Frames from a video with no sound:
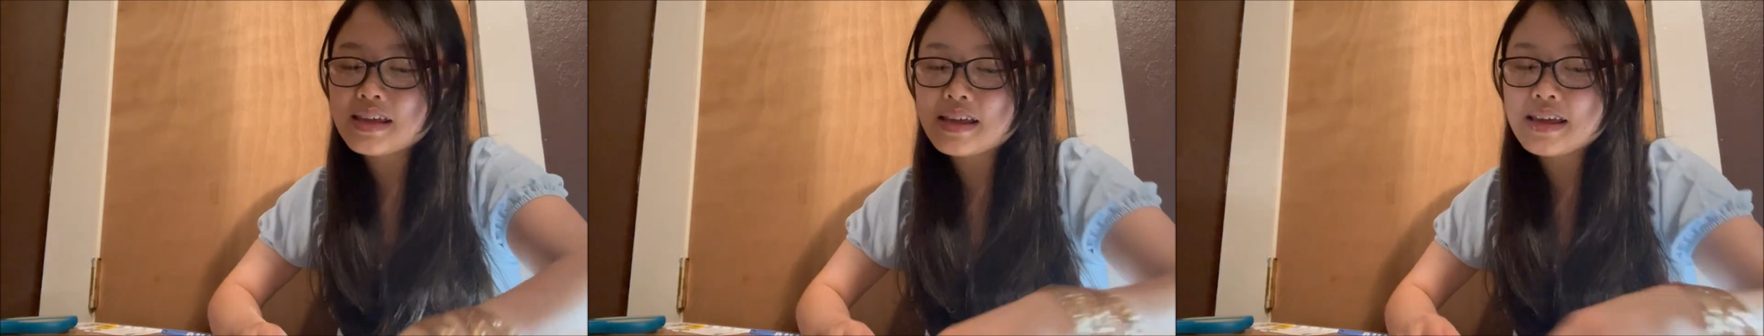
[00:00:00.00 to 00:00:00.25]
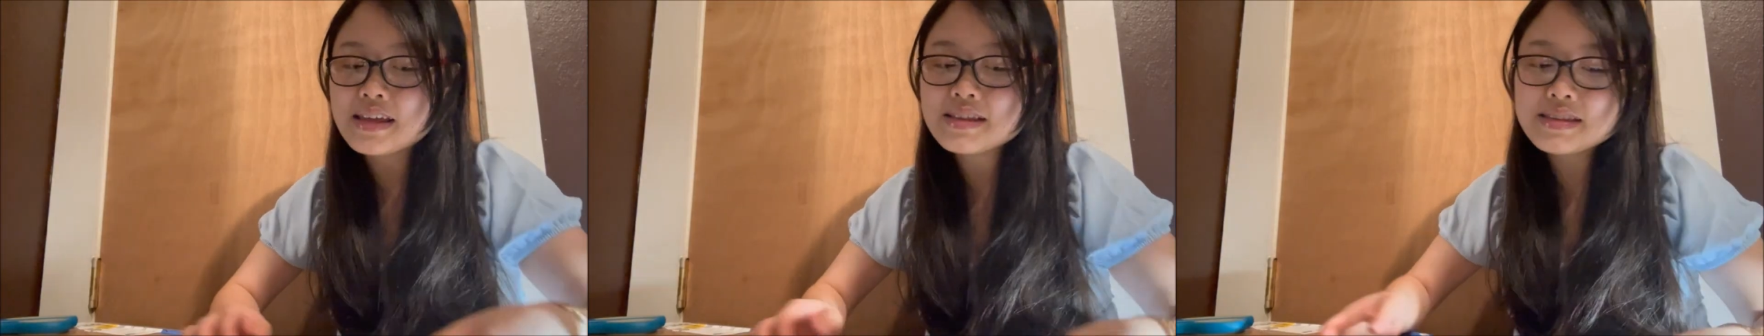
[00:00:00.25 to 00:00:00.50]

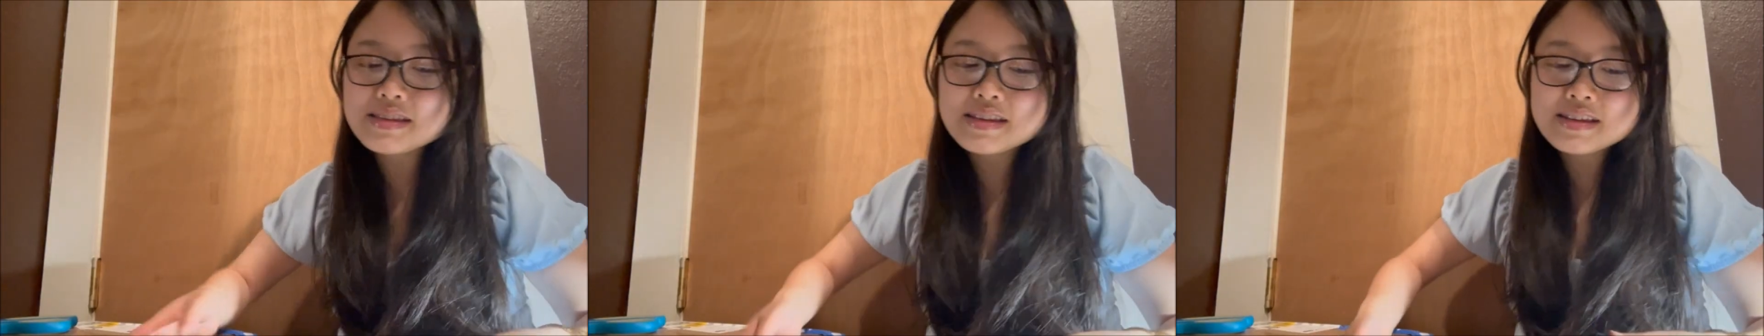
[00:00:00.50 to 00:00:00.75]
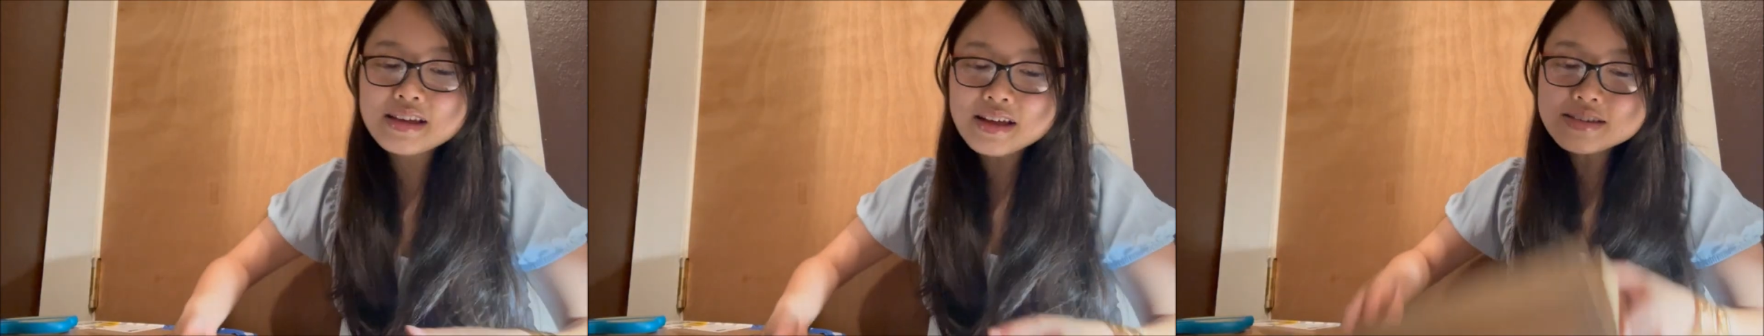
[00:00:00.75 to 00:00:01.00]
it
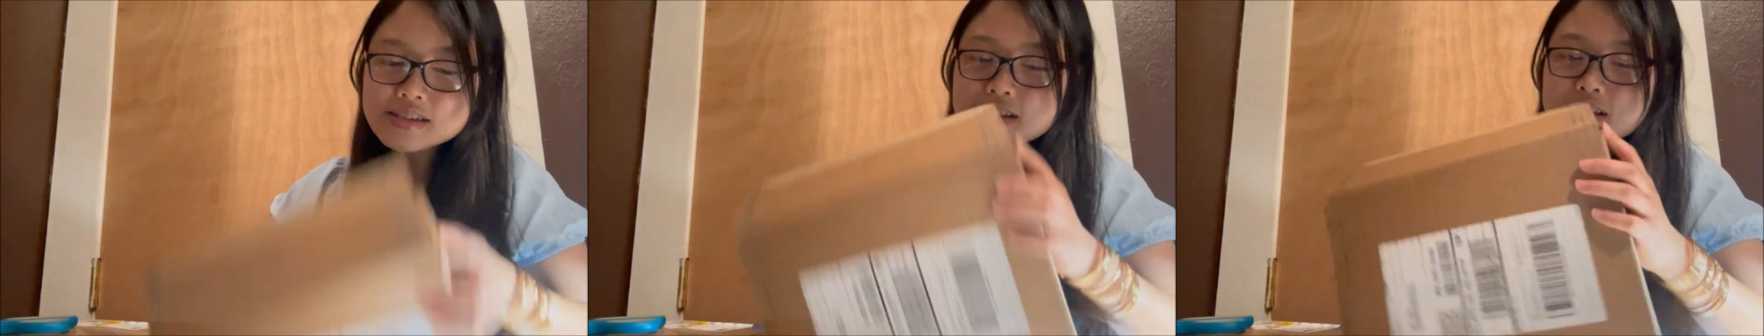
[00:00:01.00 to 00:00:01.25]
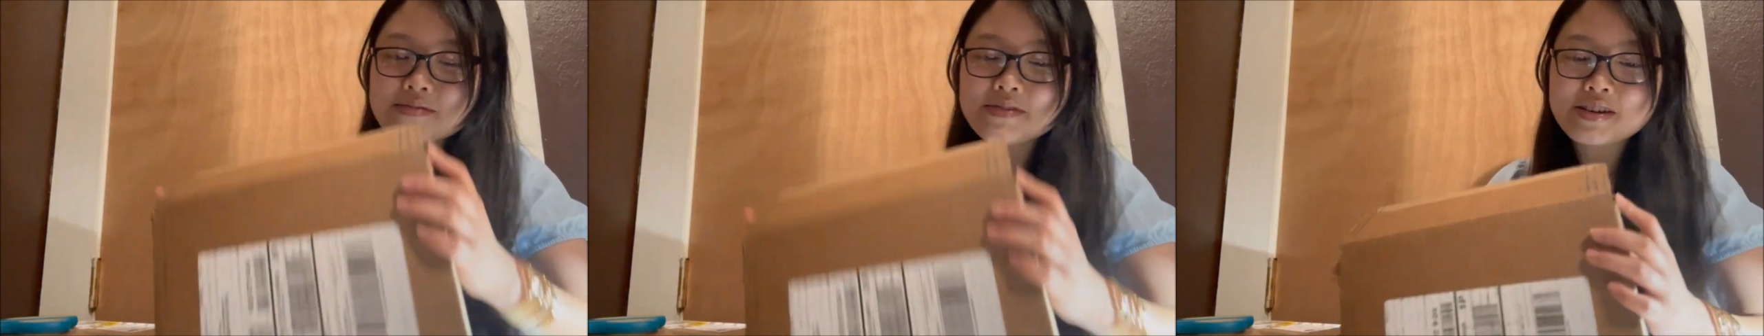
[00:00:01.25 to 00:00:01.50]
got
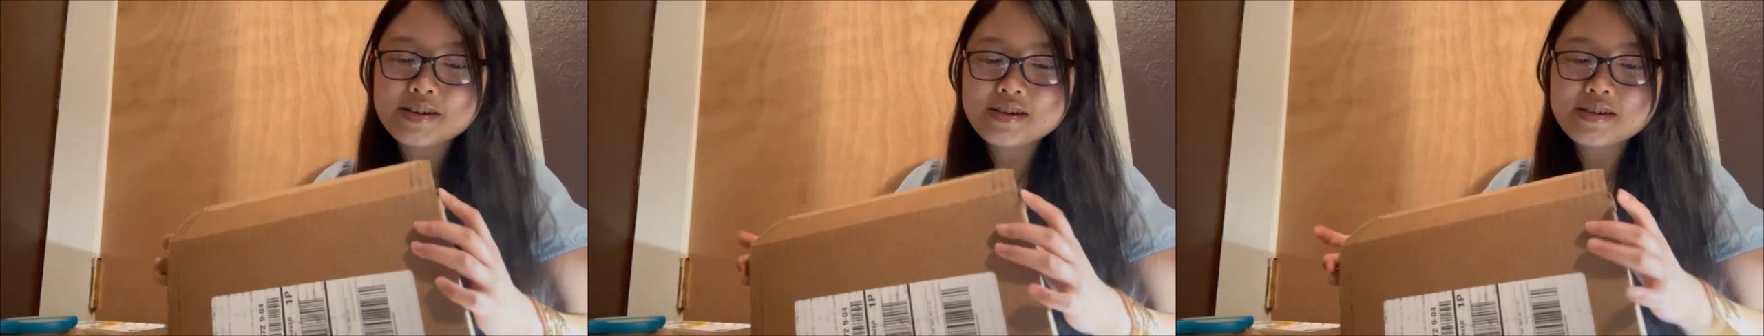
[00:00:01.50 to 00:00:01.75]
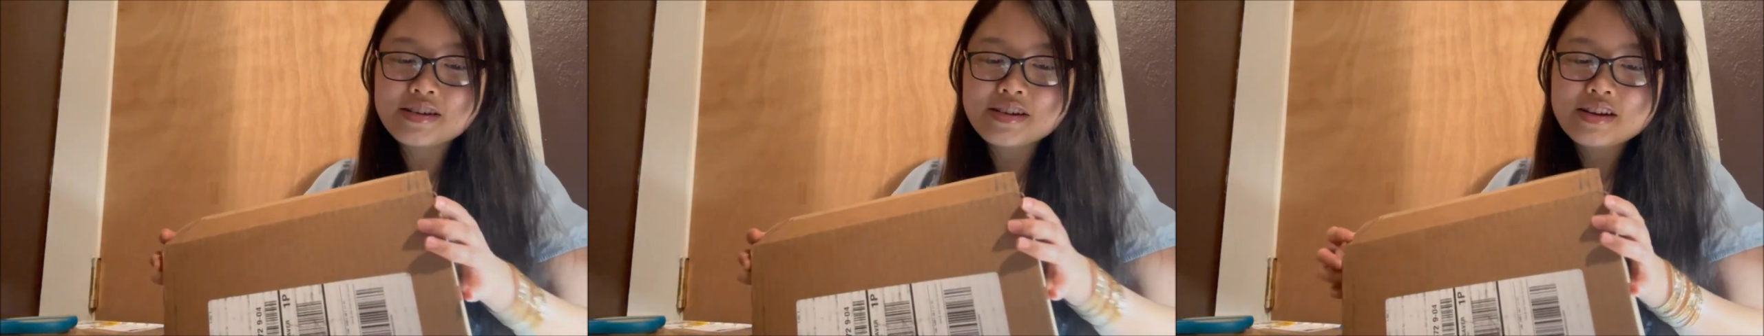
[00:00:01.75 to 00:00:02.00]
delivered
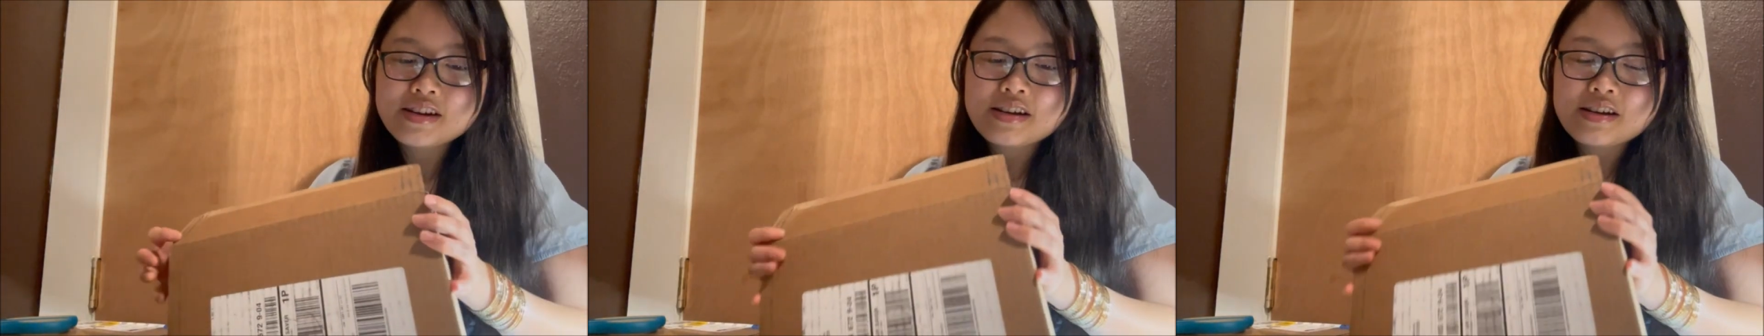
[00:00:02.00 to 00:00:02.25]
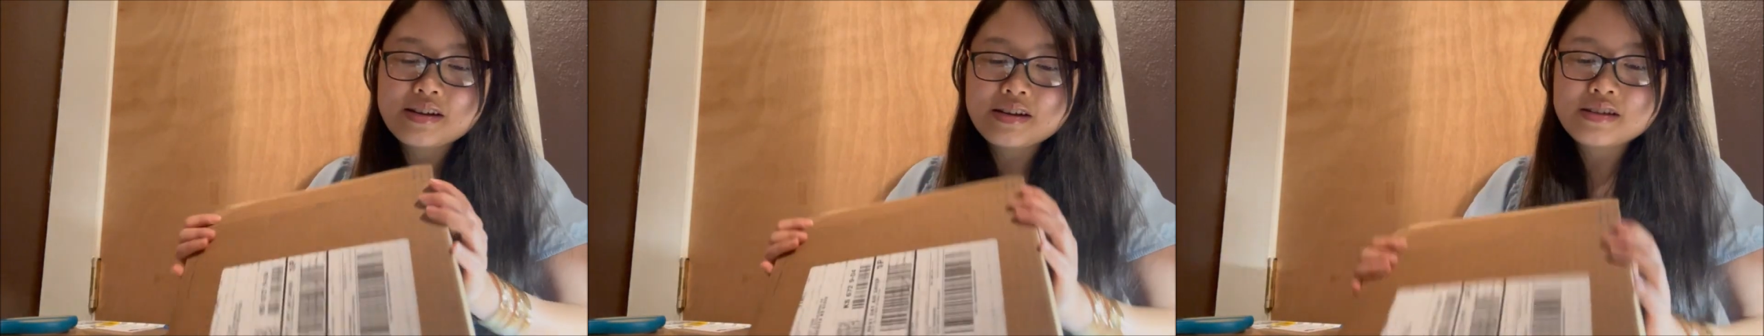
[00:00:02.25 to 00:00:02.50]

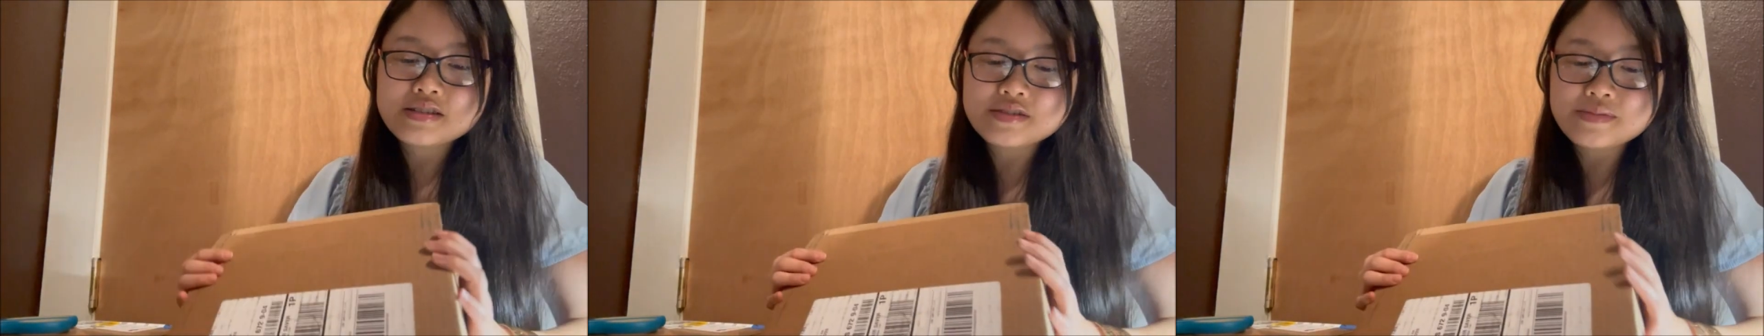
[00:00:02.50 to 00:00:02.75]
to